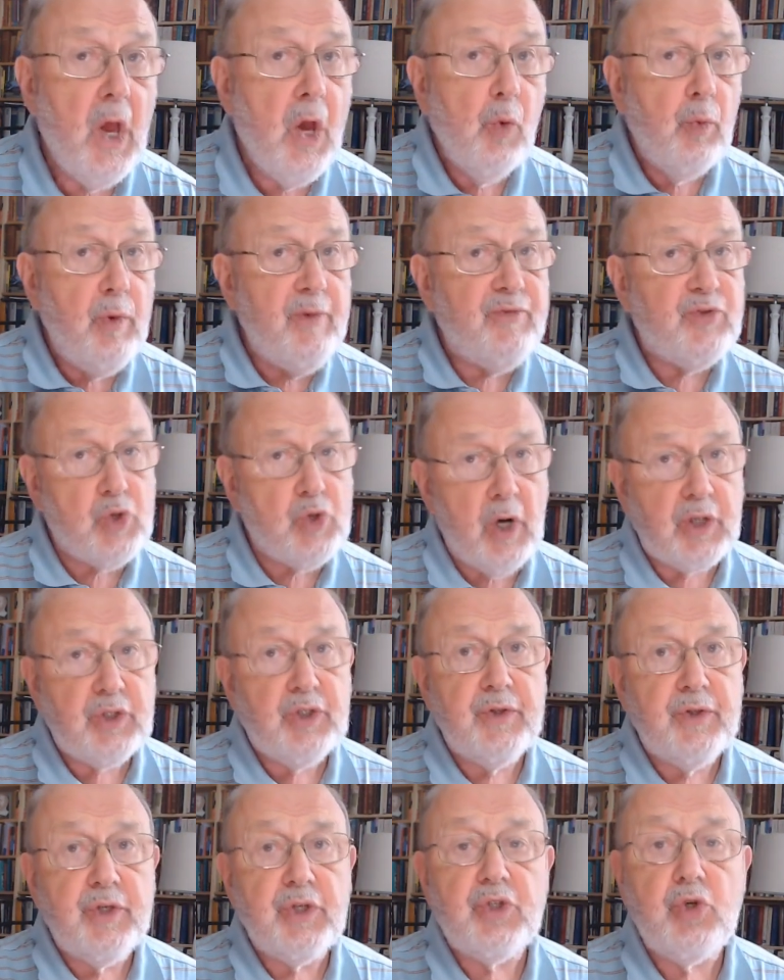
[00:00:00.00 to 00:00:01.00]
We've
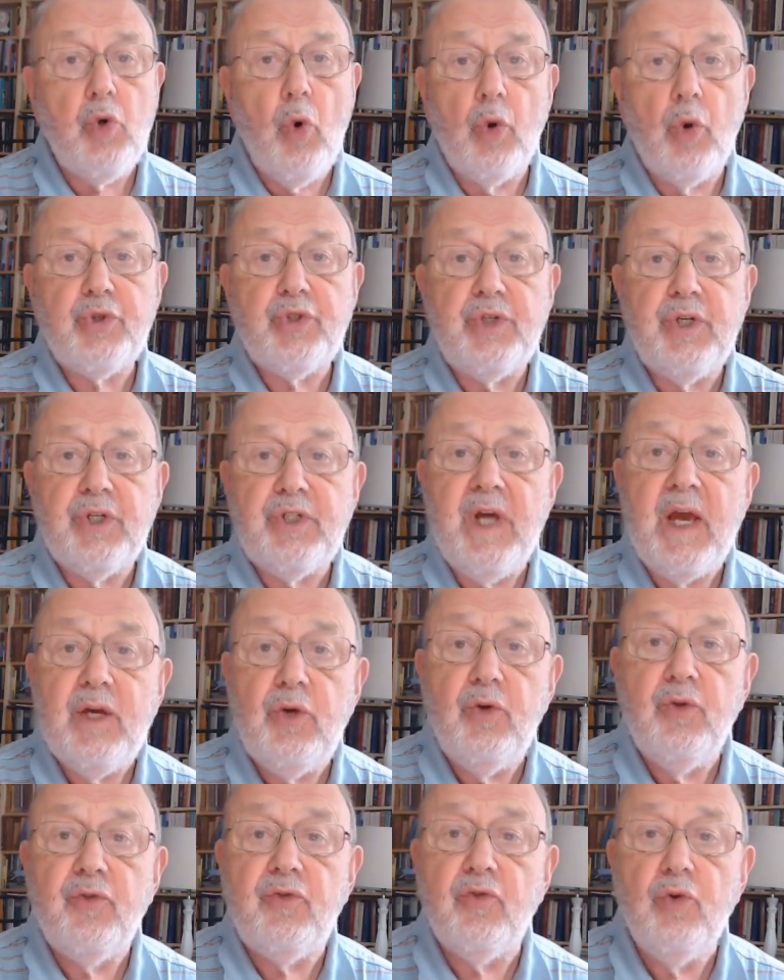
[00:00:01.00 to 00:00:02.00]
structured this course to
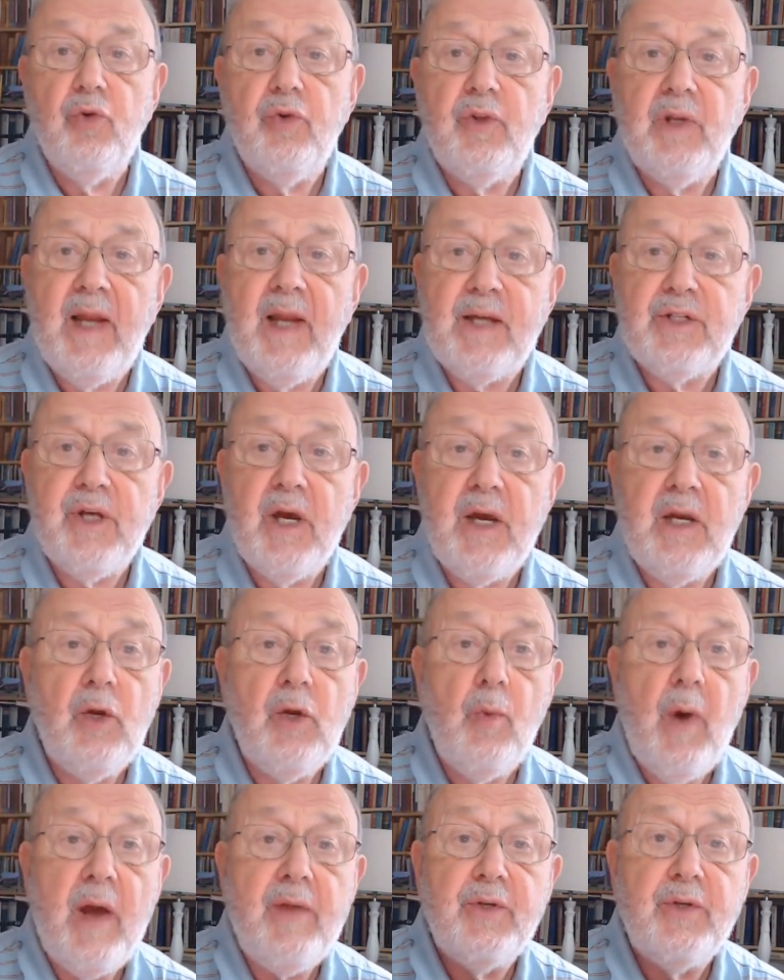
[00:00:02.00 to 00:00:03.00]
take you through the letter in a
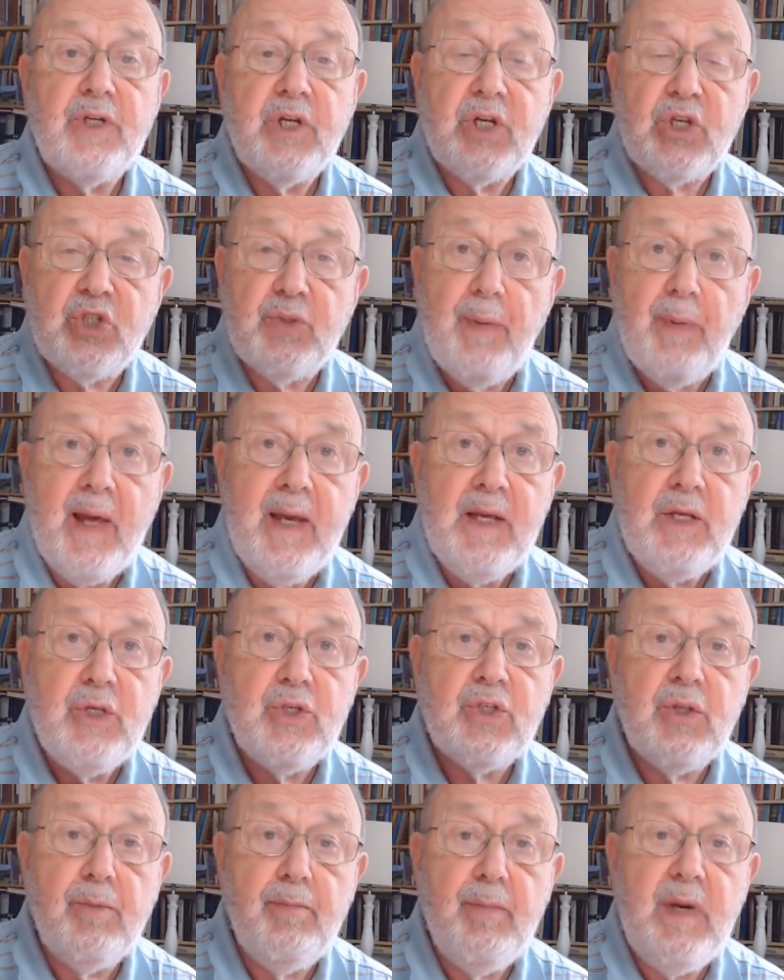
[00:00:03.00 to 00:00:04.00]
way that
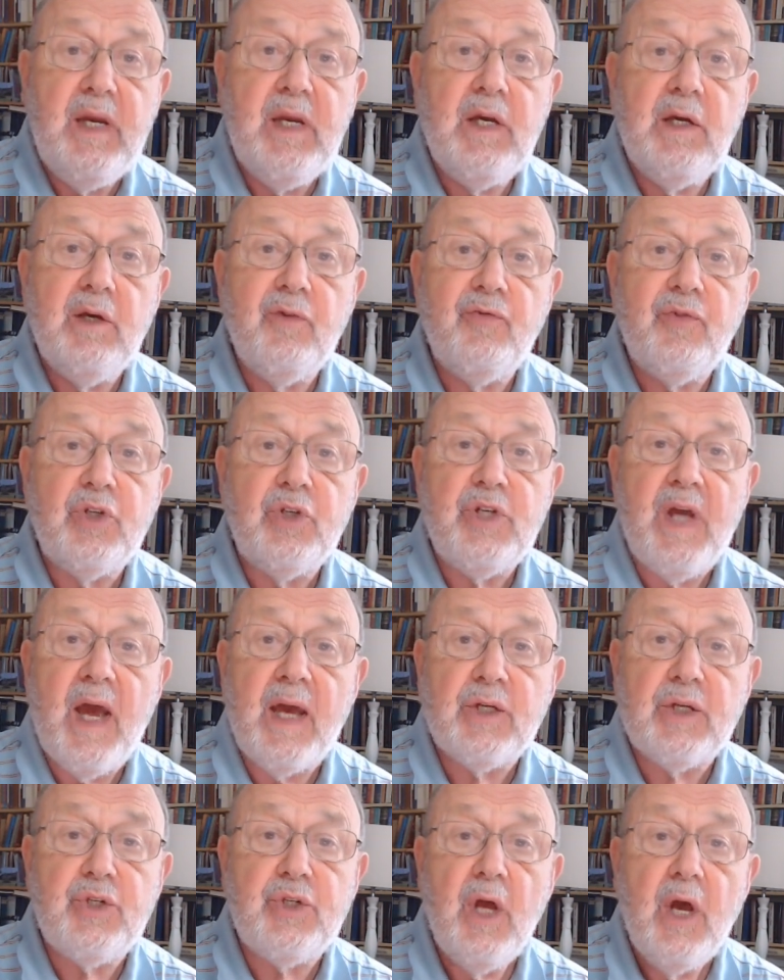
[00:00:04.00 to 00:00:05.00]
explains the meaning of the
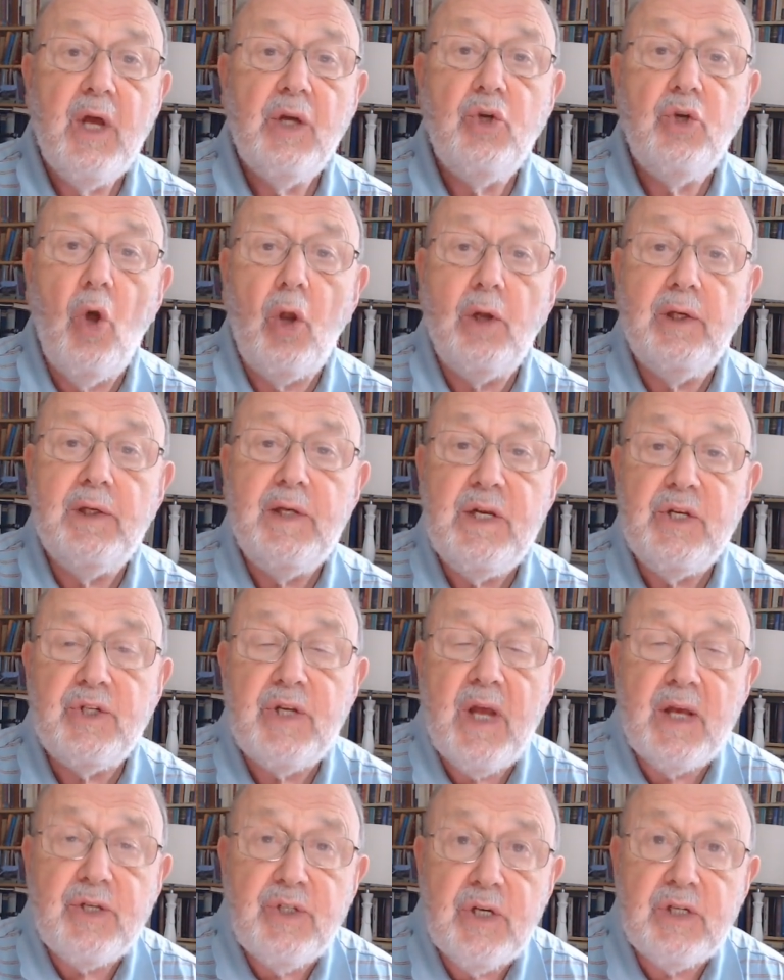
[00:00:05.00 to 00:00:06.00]
text, not least
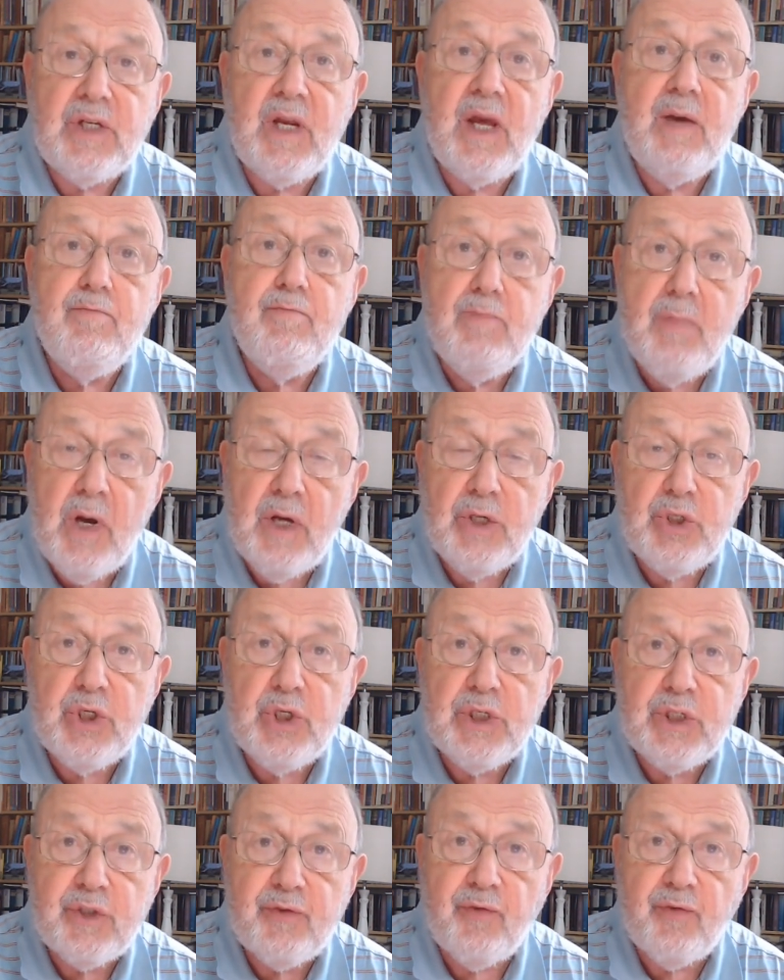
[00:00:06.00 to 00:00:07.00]
as it
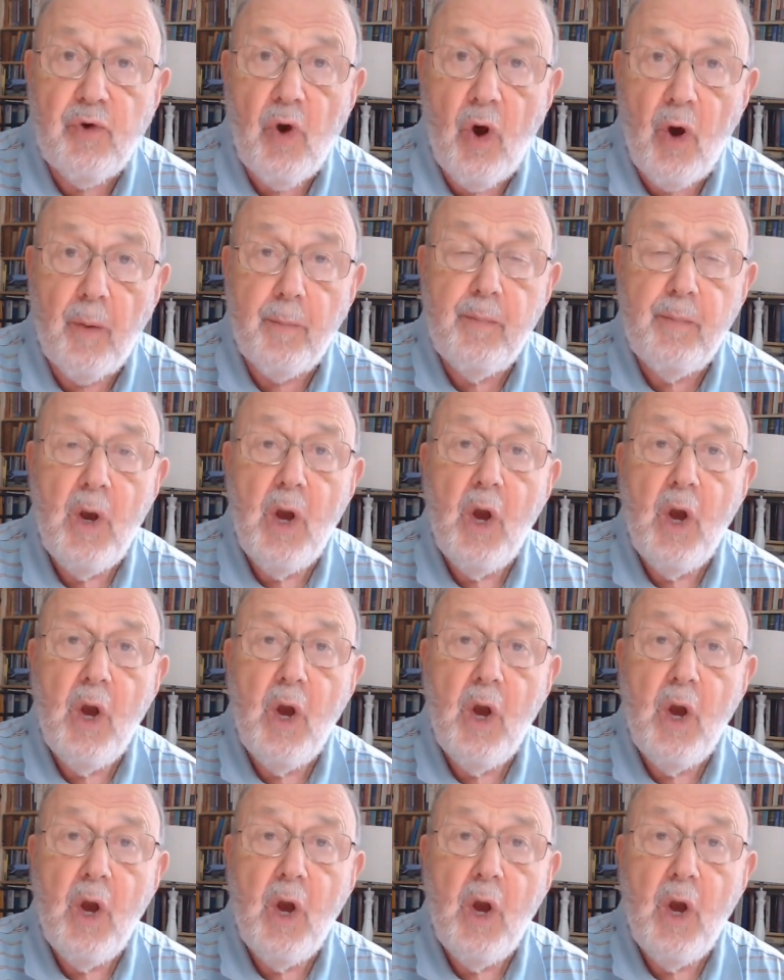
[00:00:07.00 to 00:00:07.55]
emerges from